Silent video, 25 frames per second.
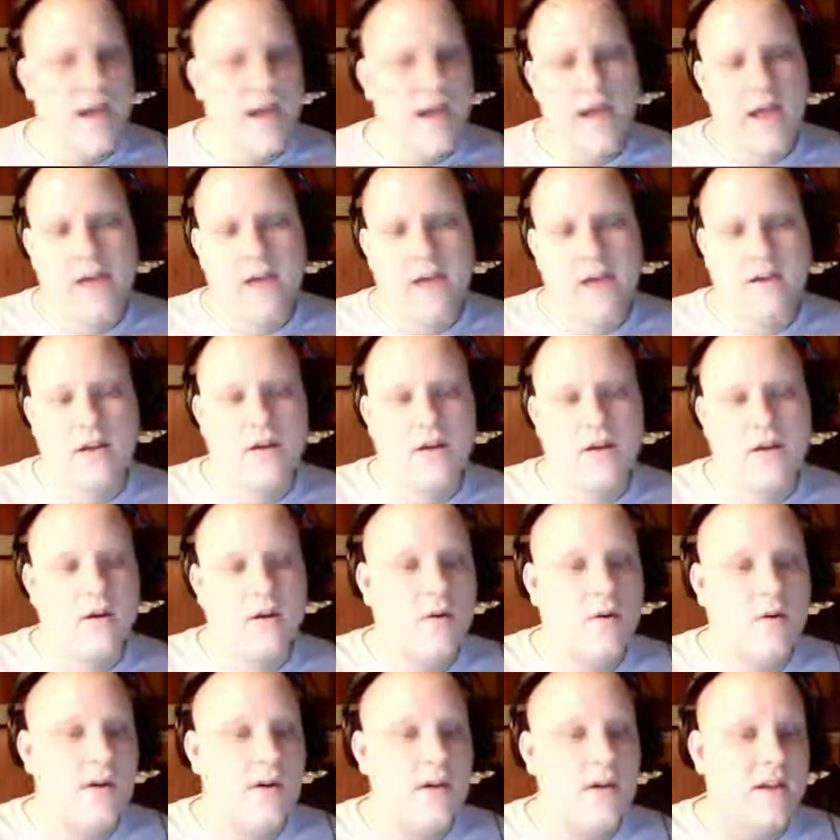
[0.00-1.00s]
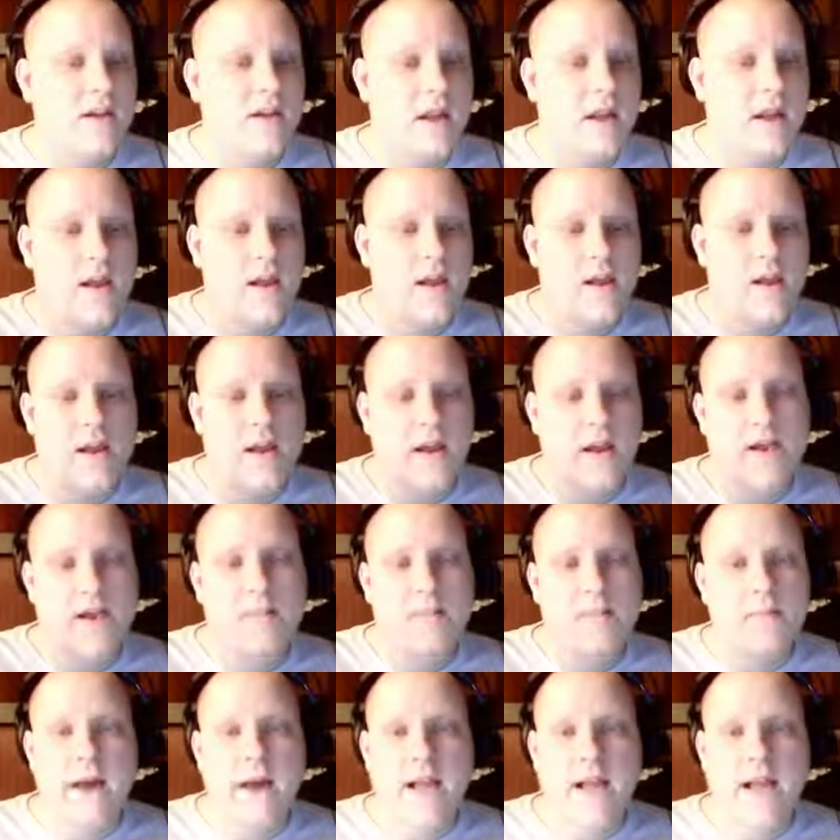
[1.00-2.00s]
And, and
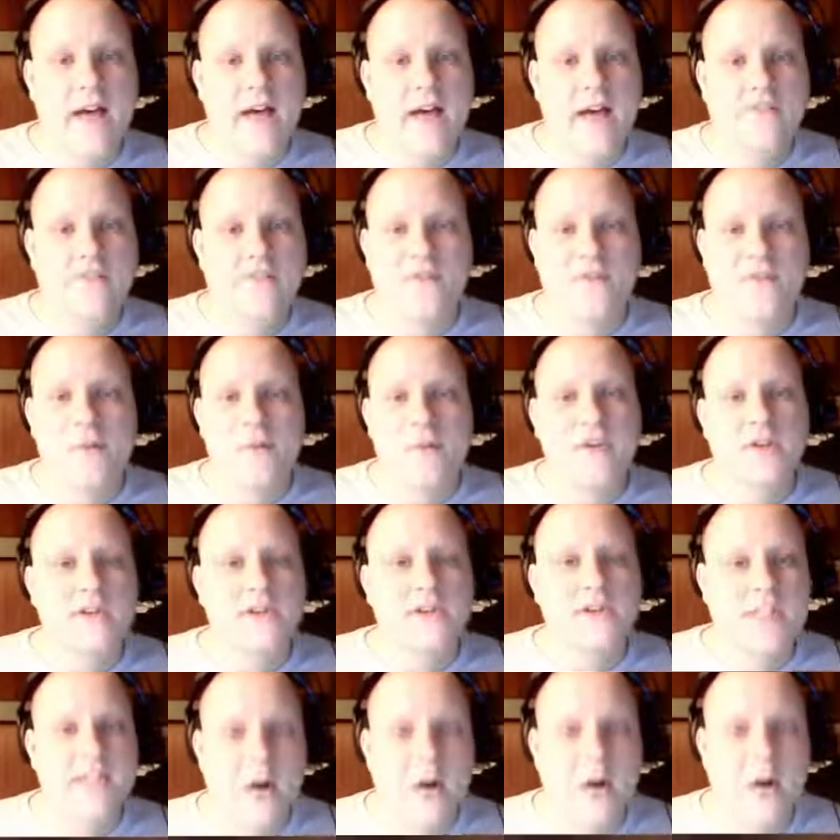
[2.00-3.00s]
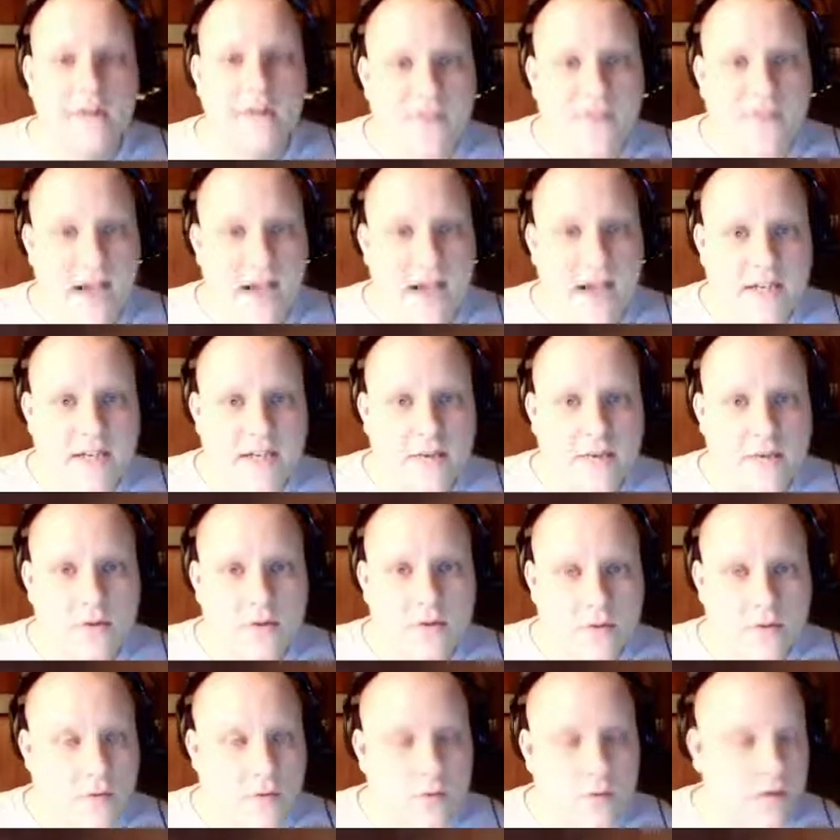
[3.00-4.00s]
it might have a bunch of sound effects that are
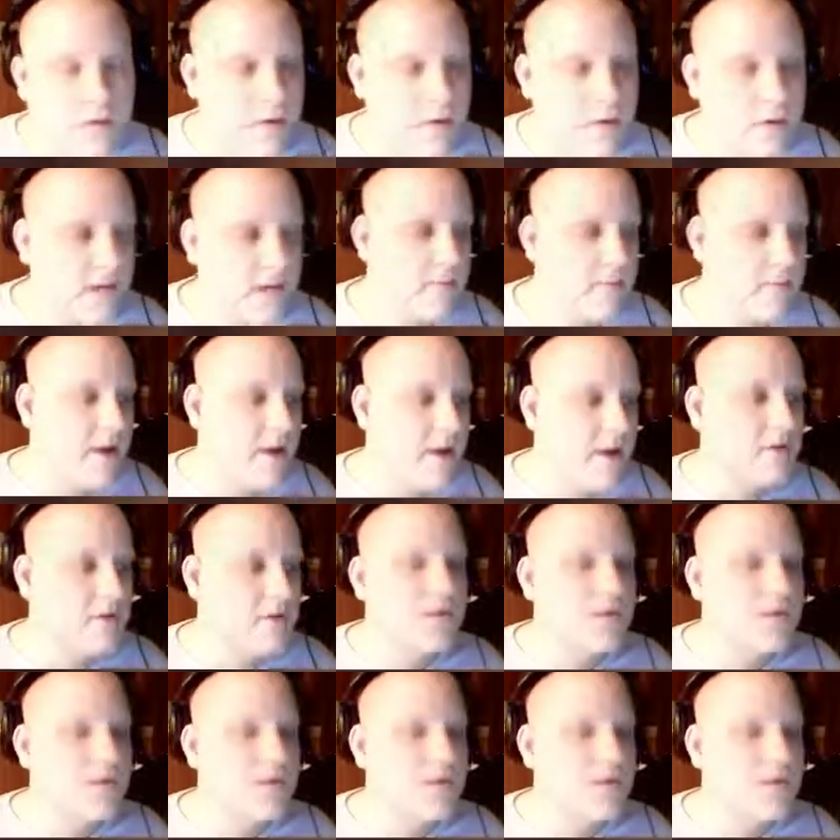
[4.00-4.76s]
cool. And it might do a